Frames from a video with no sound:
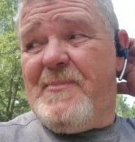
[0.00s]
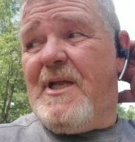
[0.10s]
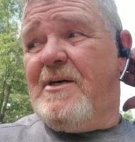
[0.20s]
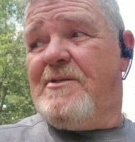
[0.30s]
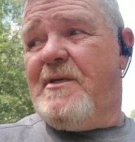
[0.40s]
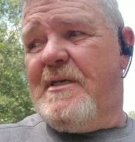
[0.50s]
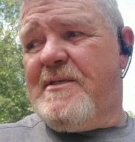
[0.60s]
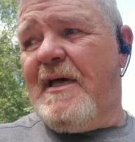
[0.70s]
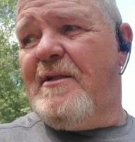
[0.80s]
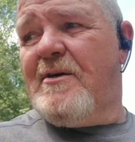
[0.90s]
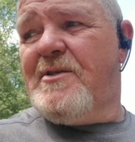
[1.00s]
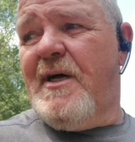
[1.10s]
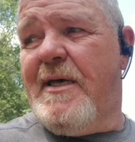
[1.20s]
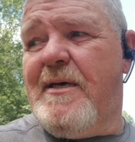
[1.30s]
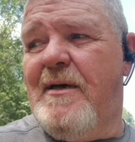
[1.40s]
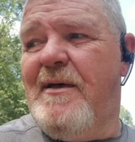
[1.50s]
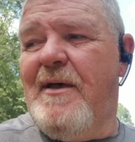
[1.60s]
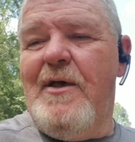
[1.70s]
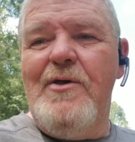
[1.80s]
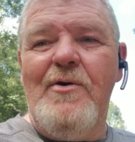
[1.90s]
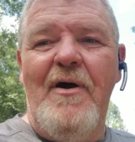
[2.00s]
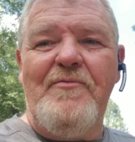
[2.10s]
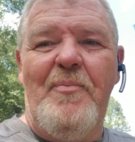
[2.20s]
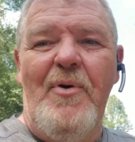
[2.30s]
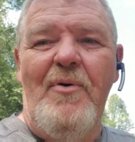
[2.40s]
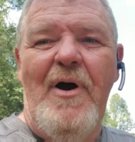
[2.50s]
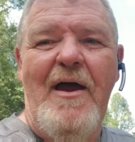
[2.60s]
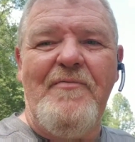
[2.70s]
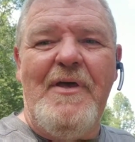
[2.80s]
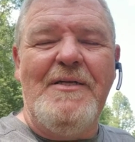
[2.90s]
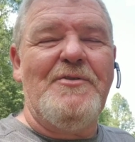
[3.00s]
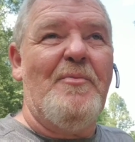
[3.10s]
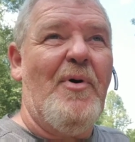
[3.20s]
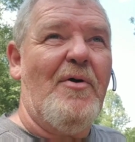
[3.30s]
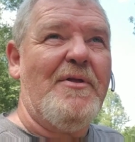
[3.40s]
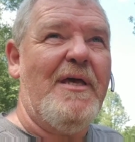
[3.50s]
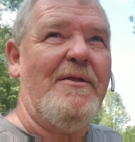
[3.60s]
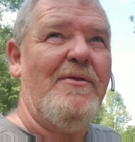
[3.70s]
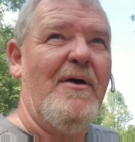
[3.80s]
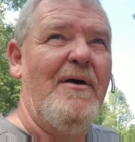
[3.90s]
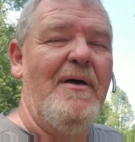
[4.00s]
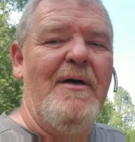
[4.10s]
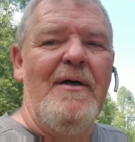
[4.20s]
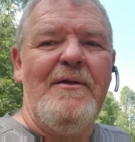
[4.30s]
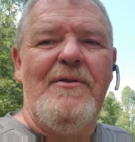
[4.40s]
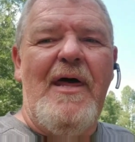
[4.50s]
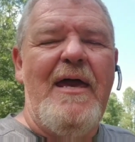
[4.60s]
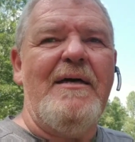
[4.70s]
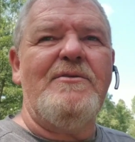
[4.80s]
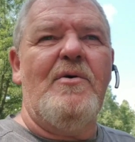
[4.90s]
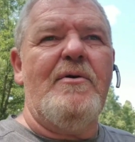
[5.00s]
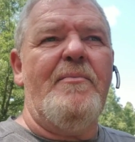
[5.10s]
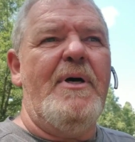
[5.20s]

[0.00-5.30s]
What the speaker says: because this thing looks like you have to pull half the engine apart to get to the heads on it.